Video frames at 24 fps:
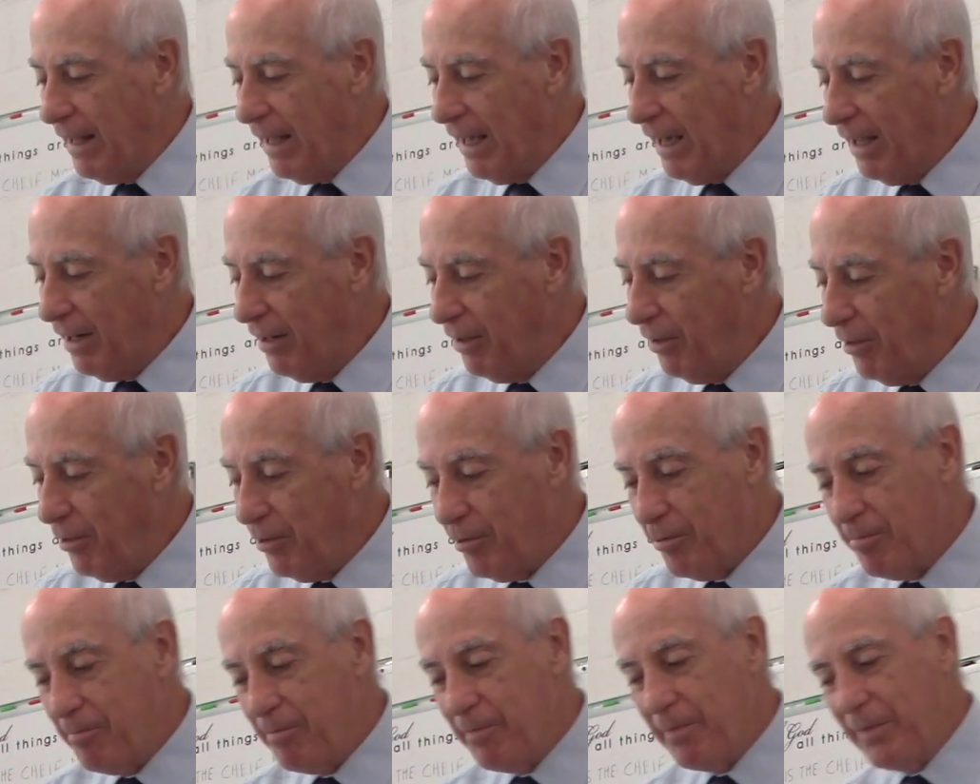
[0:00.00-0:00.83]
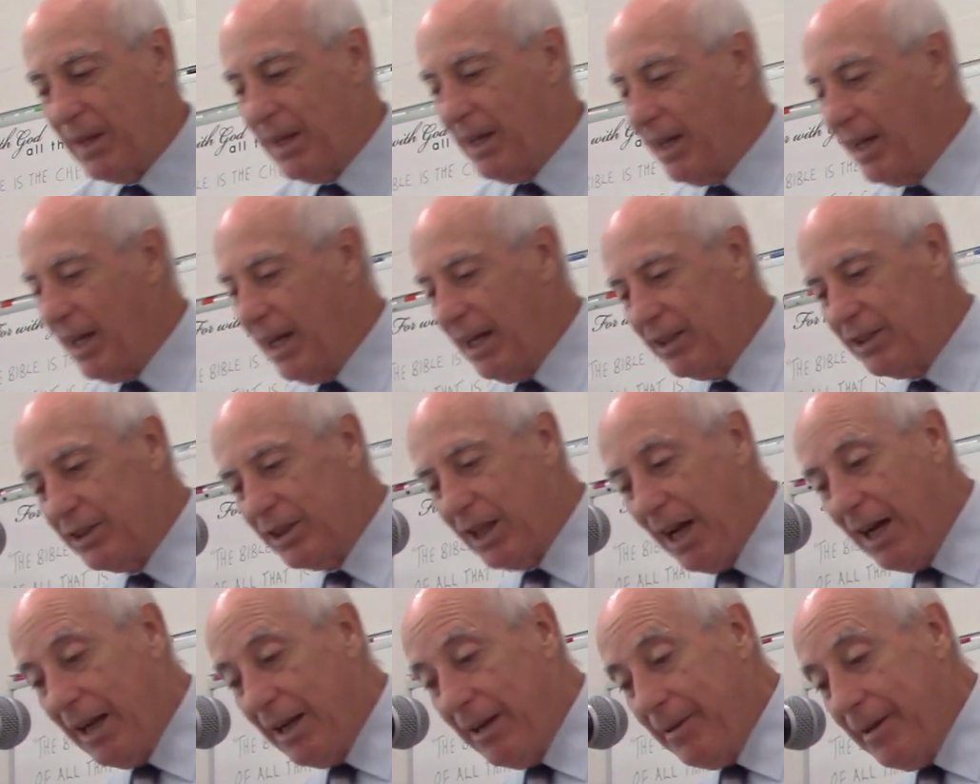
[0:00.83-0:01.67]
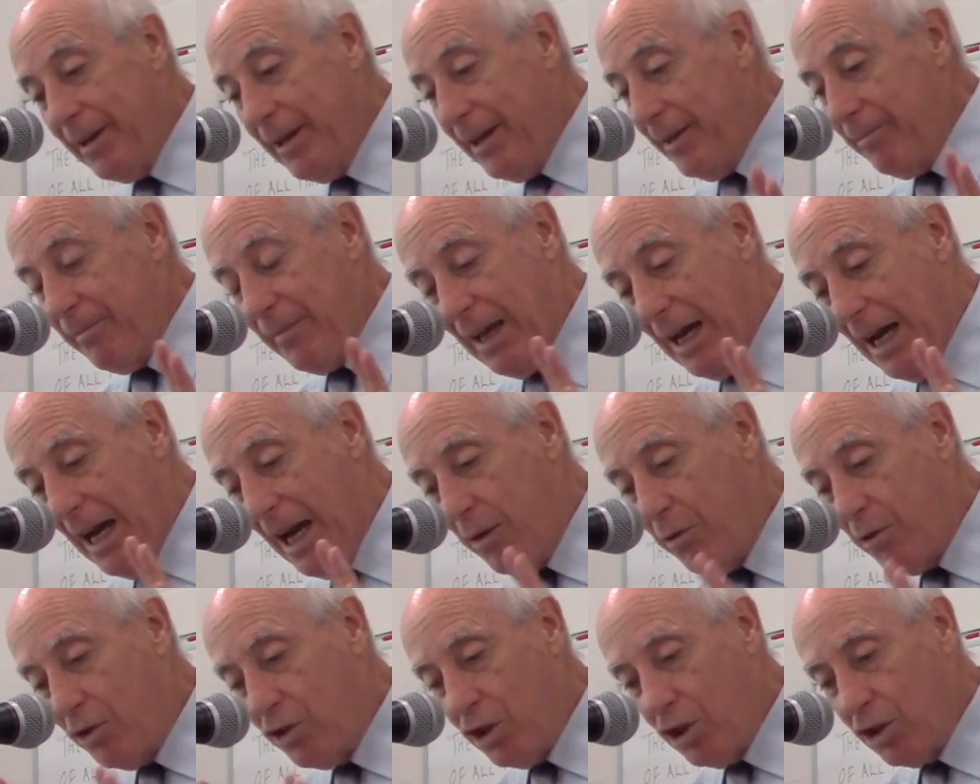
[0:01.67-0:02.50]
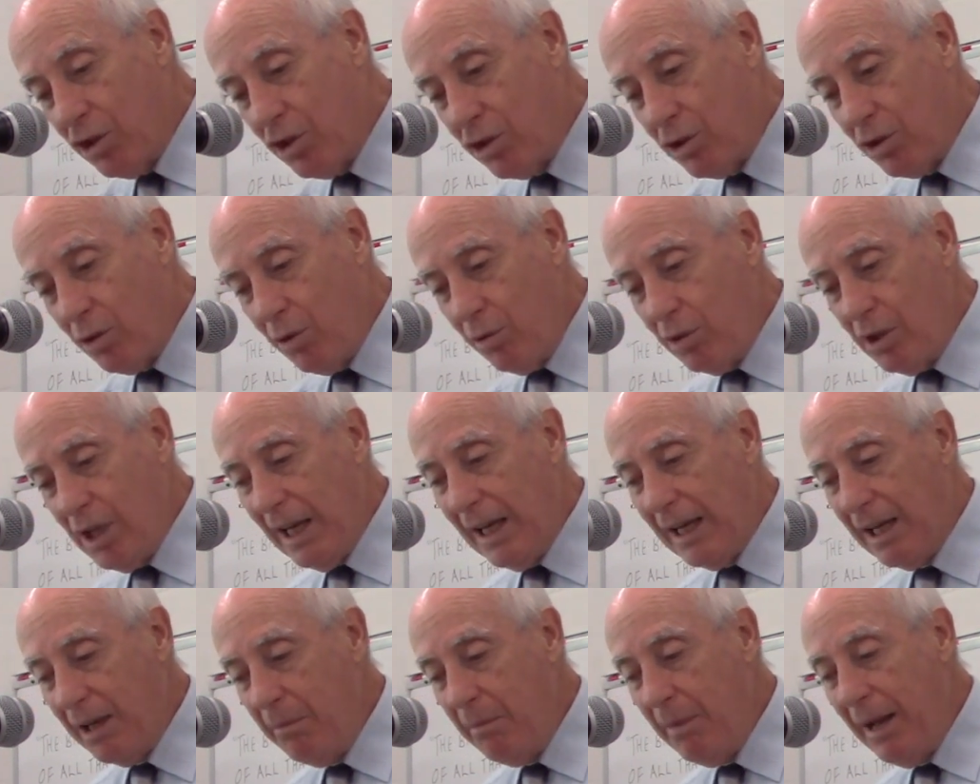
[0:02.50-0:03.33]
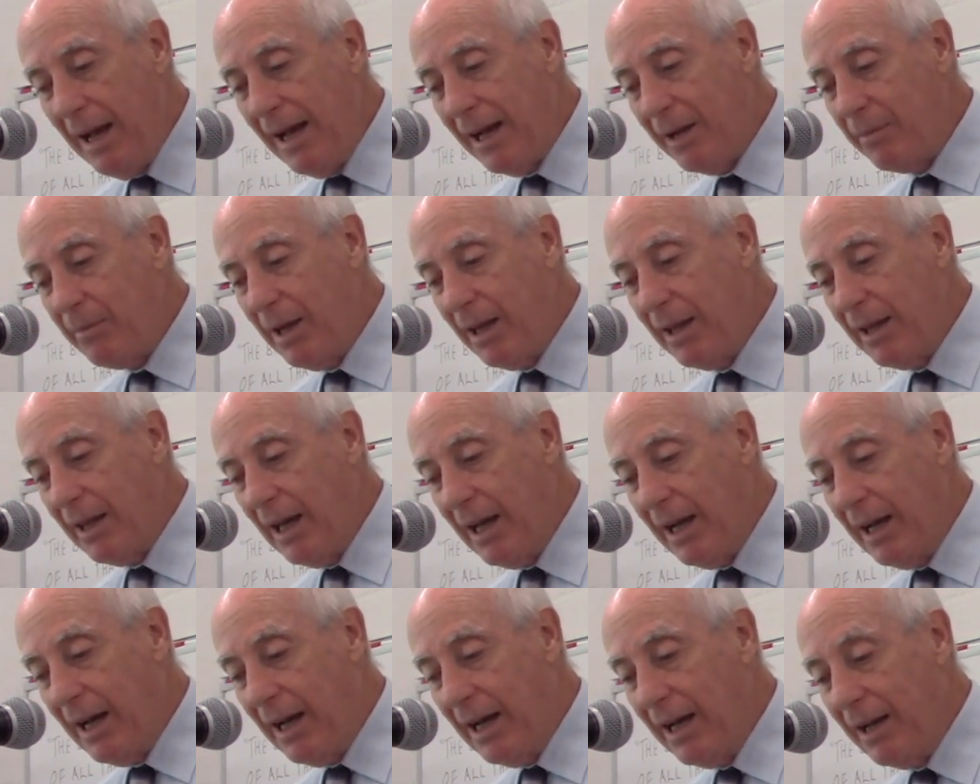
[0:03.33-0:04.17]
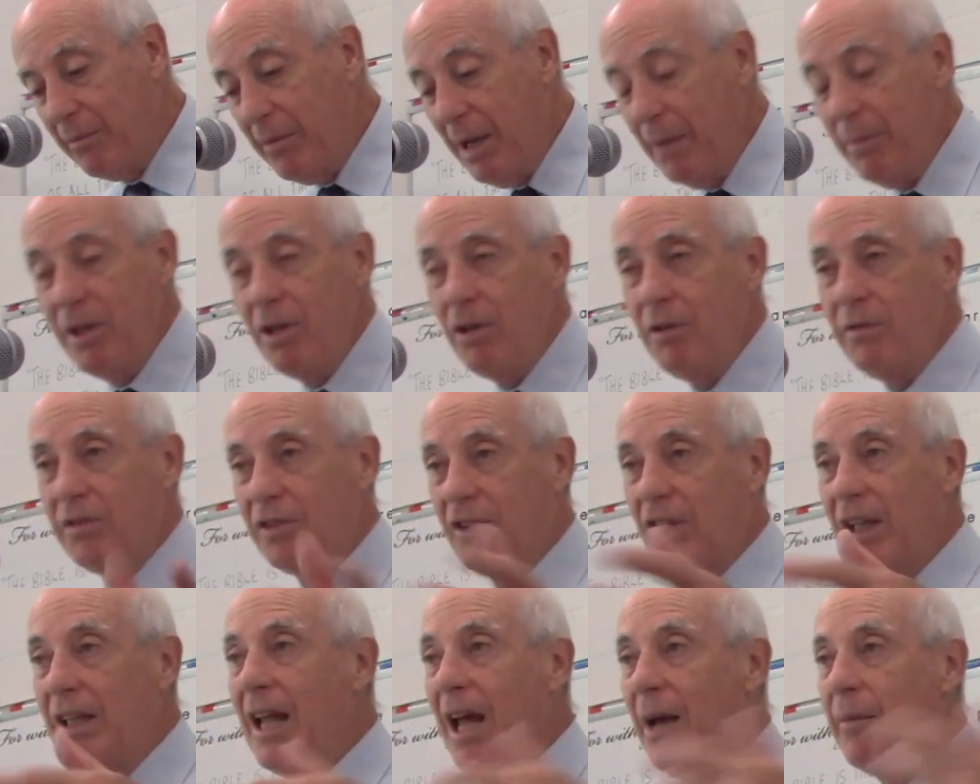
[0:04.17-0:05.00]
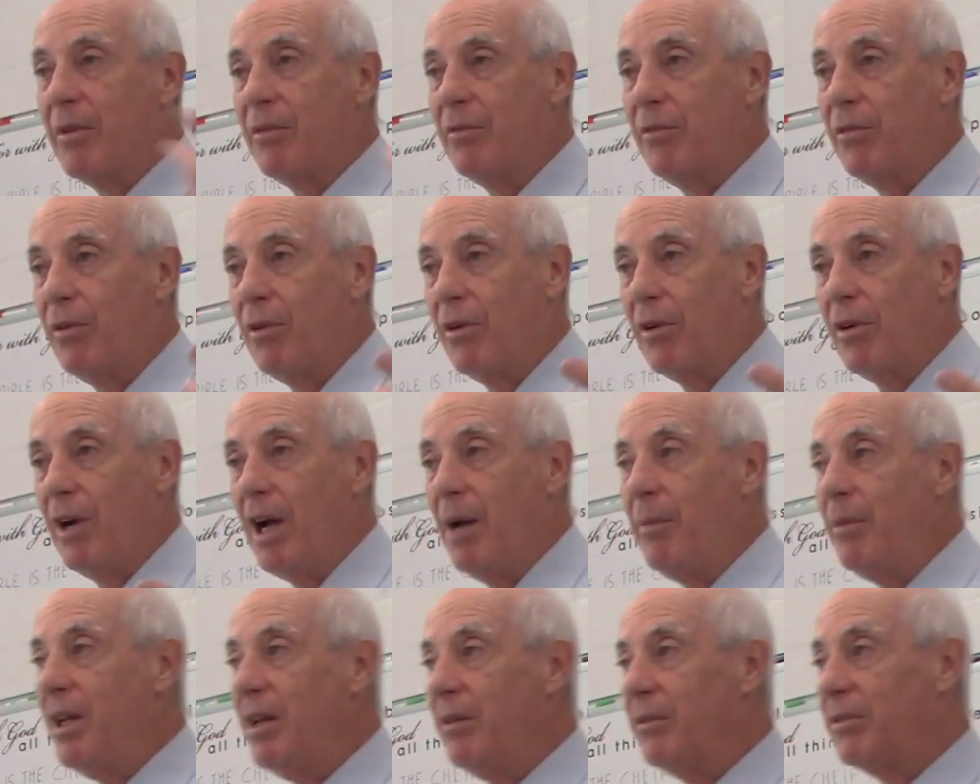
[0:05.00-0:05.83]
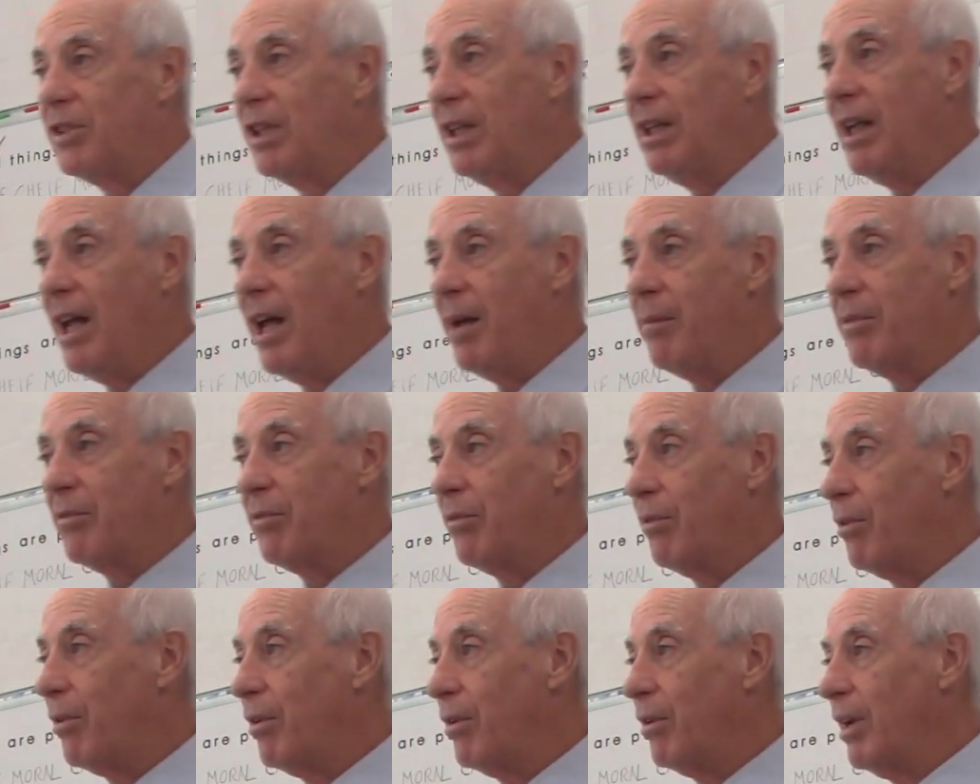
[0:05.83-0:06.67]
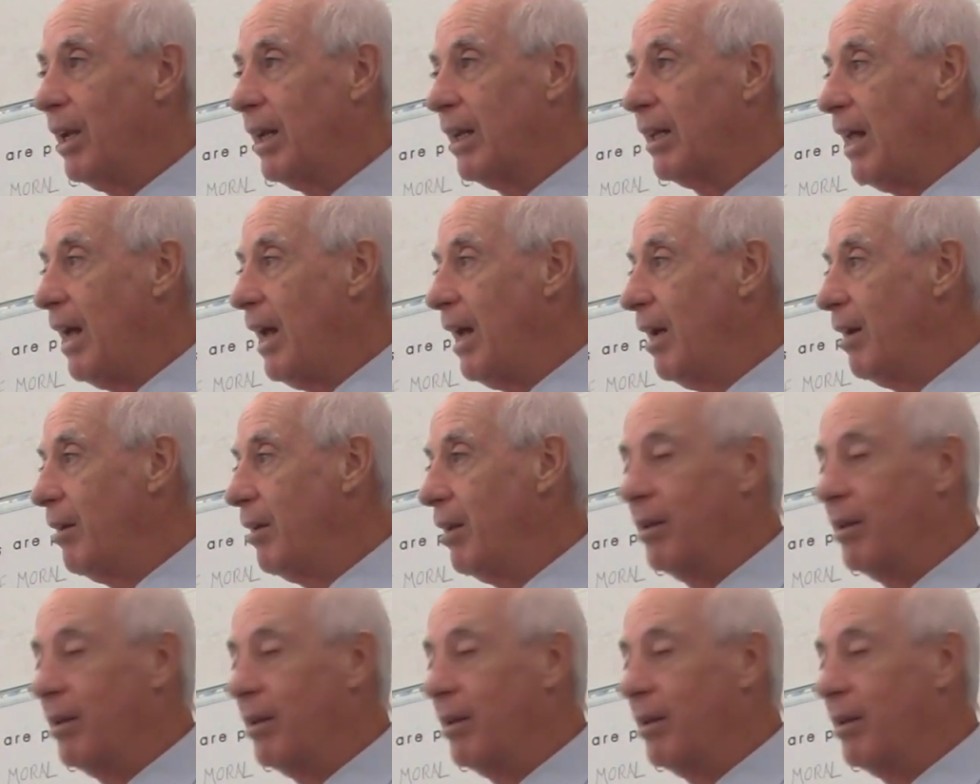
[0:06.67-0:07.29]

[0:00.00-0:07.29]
I don't know. I was just so taken back by that. Maybe you've seen that before. How many have seen that before like that?